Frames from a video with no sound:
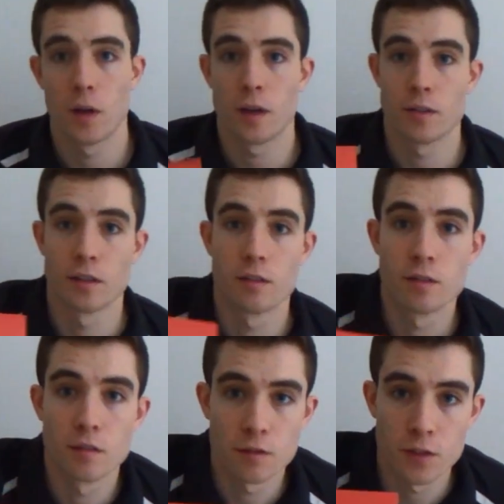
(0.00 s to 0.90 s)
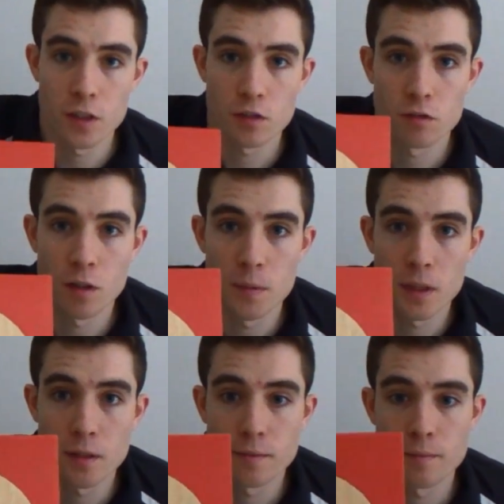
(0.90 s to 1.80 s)
we have it. First
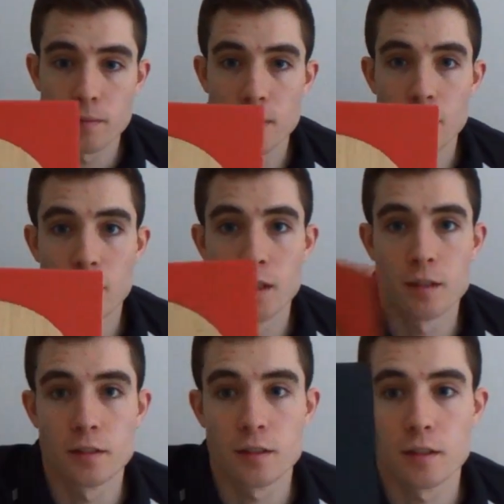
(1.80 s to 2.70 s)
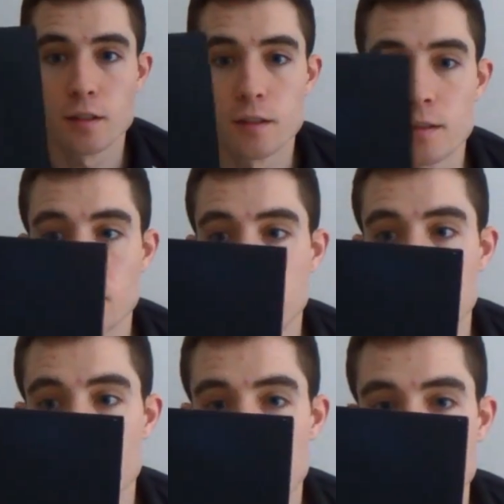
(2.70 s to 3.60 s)
rubber is
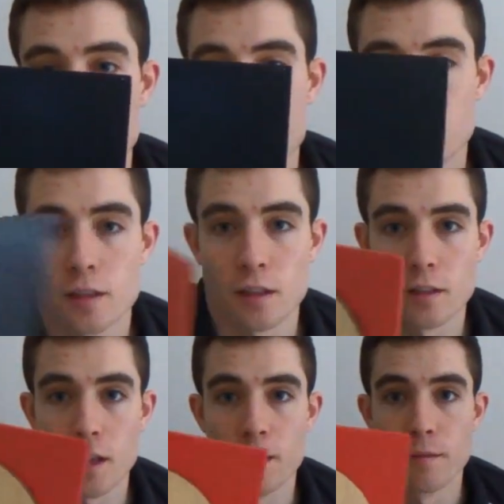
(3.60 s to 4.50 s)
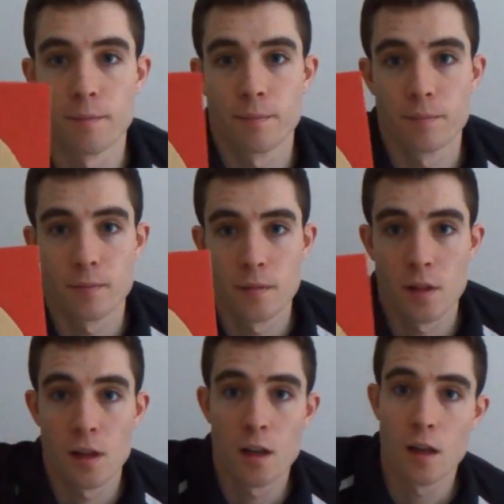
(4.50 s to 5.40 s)
stuck down.
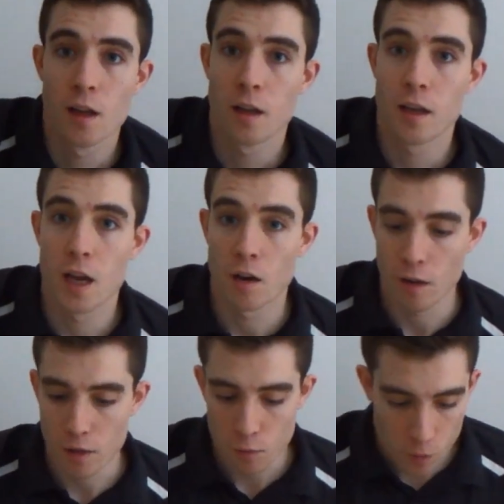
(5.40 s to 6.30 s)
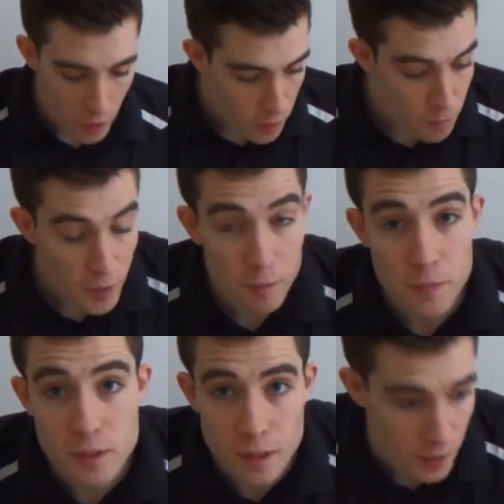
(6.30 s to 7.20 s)
Now, if one of the big
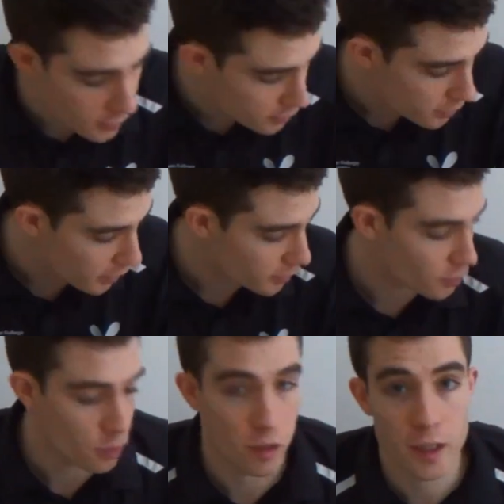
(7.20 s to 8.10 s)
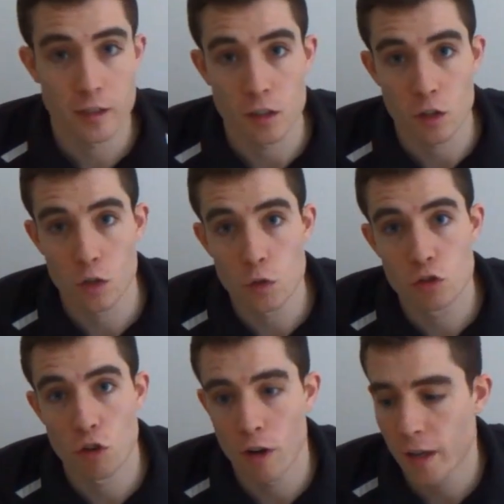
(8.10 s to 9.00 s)
mistakes is not letting the glue
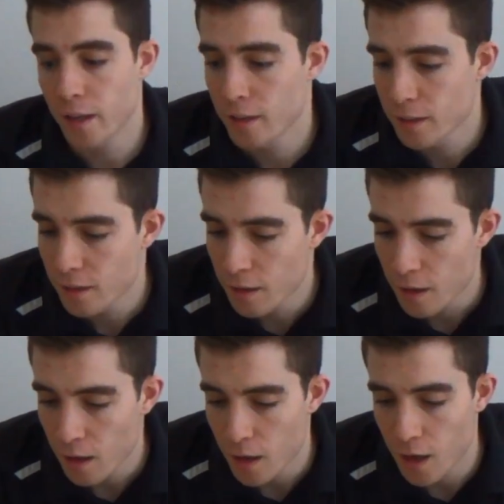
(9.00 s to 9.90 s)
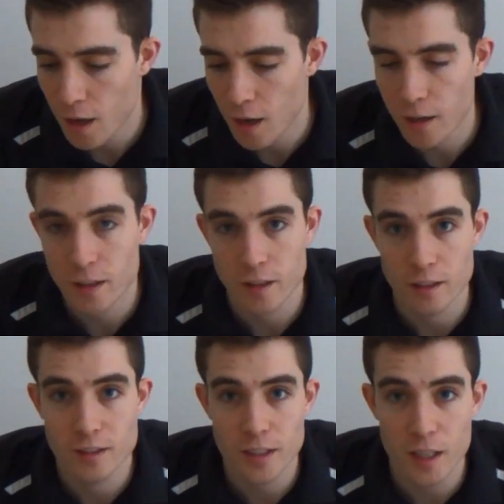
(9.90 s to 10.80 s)
dry, I think
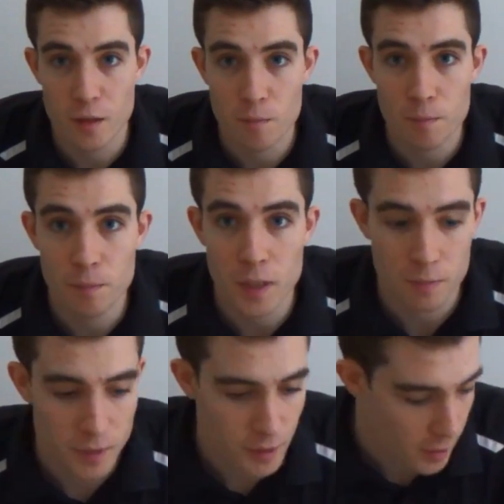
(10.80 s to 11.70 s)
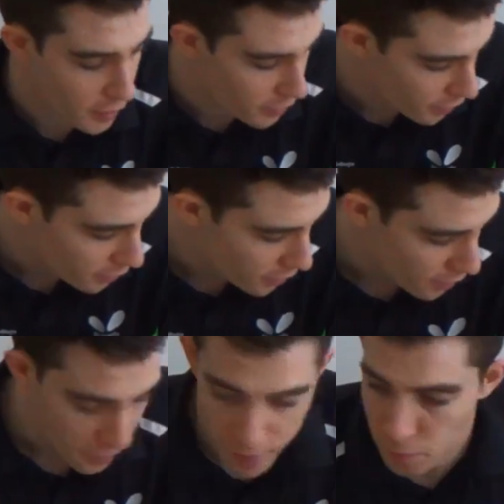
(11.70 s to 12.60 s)
the second big mistake
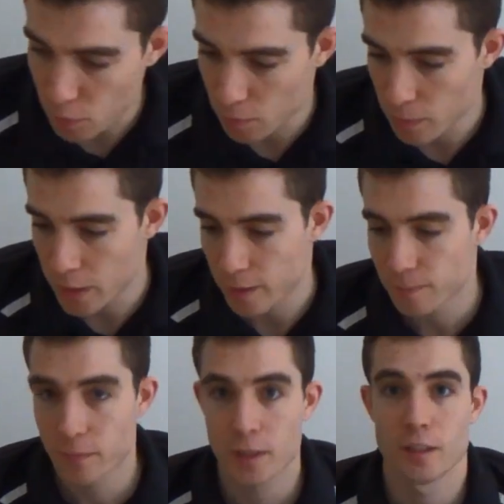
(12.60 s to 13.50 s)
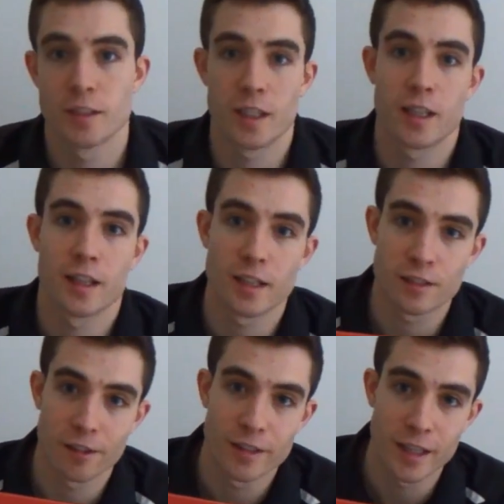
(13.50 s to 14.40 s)
is probably sticking that
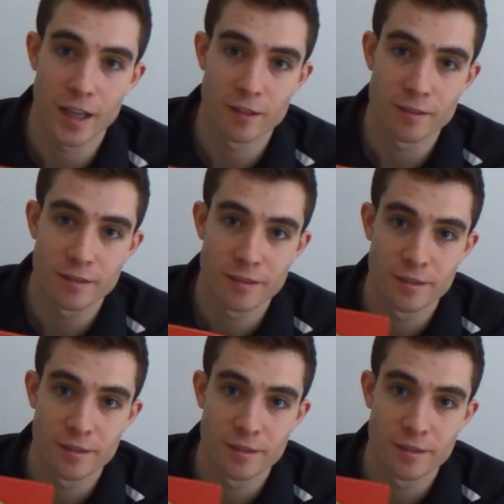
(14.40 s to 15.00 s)
side down,